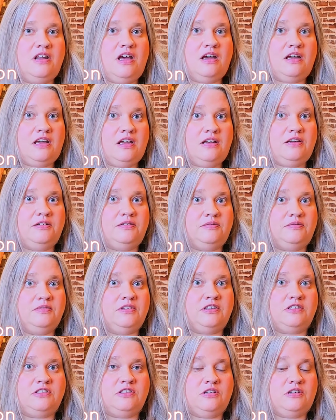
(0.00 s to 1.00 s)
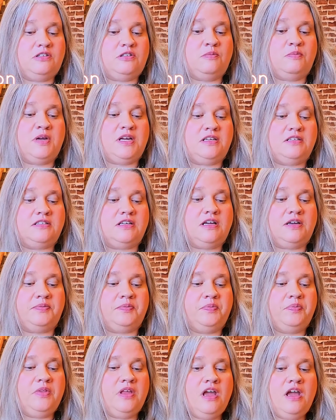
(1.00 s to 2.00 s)
Not kidding. It's
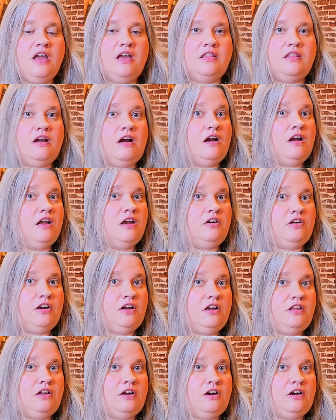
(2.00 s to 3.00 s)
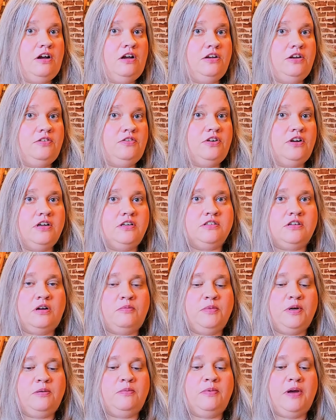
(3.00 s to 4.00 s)
amazing. Their onion rings
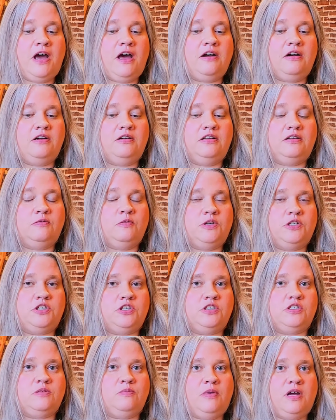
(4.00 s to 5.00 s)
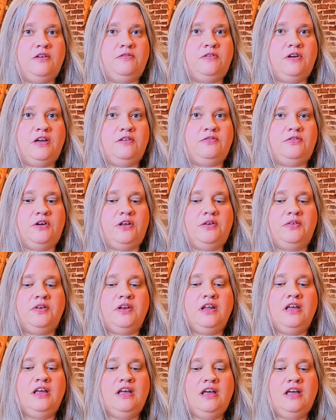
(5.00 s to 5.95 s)
are beer battered, which is my favorite.